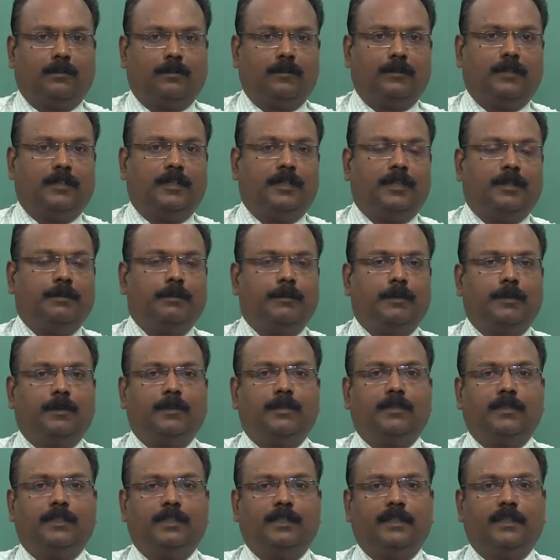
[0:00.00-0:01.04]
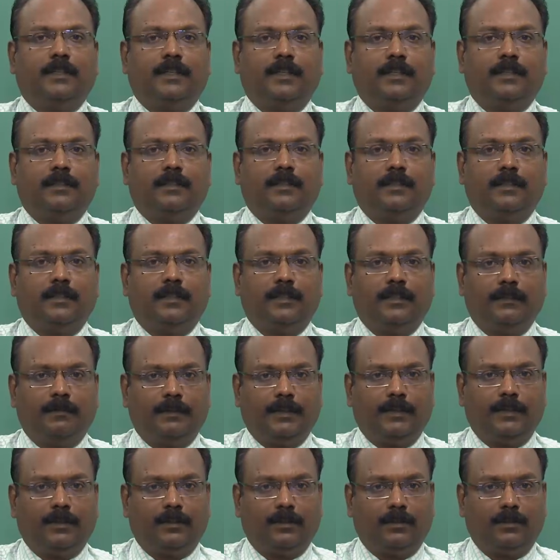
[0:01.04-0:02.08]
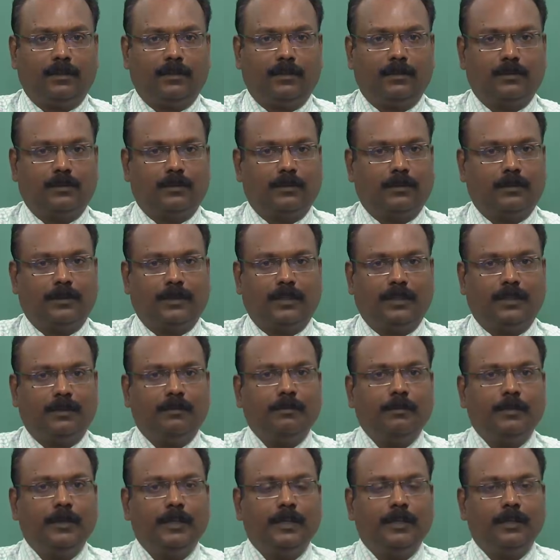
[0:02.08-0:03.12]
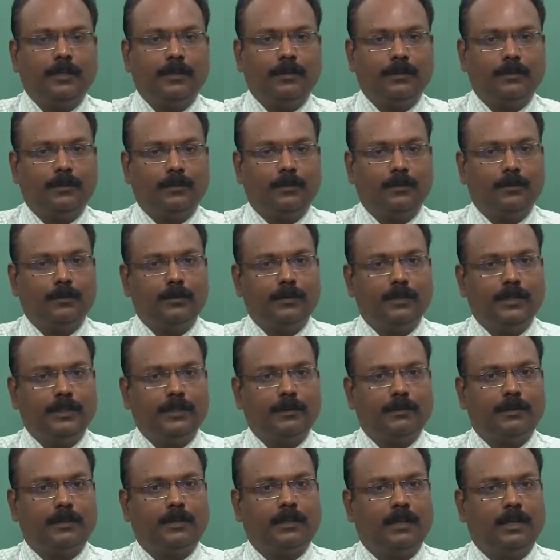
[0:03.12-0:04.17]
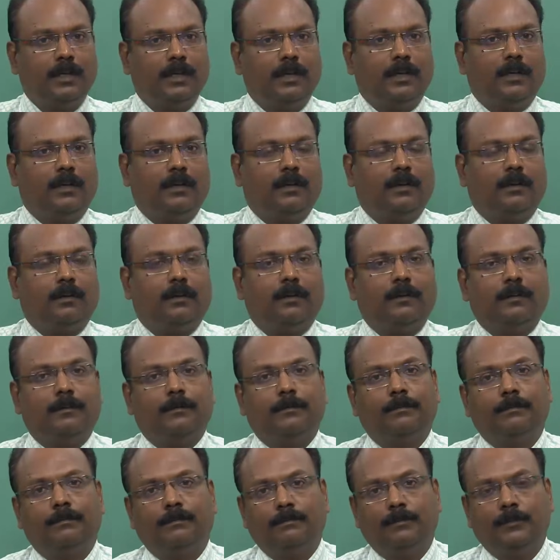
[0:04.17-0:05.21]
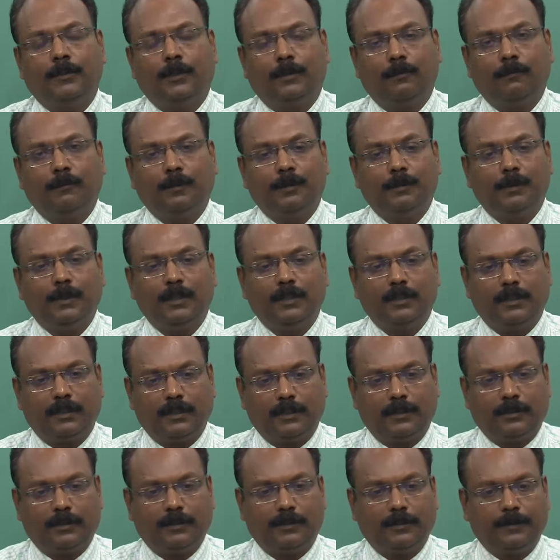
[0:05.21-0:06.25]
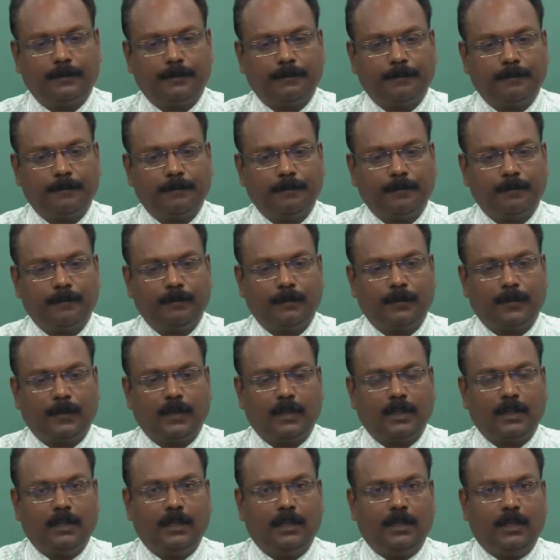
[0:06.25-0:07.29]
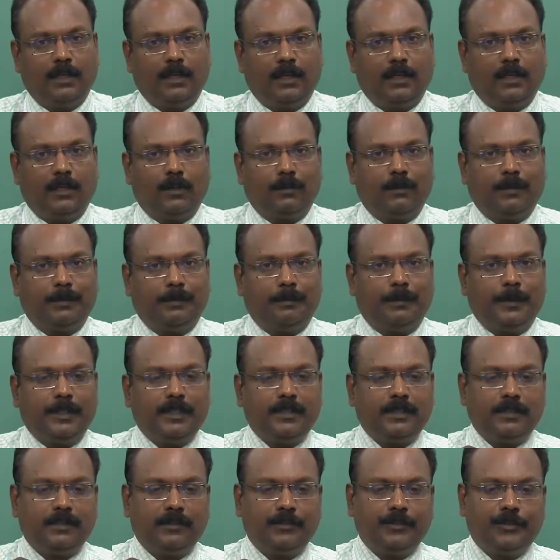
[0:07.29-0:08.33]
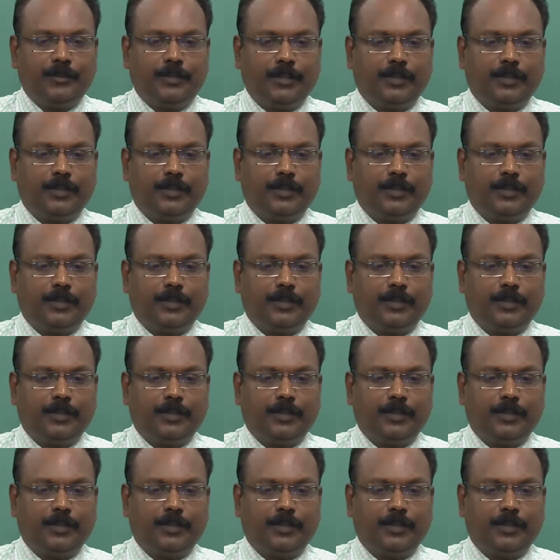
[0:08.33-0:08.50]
All the time crossing the hands and giving a talk. So you are completely losing your non-verbal touch. Now the best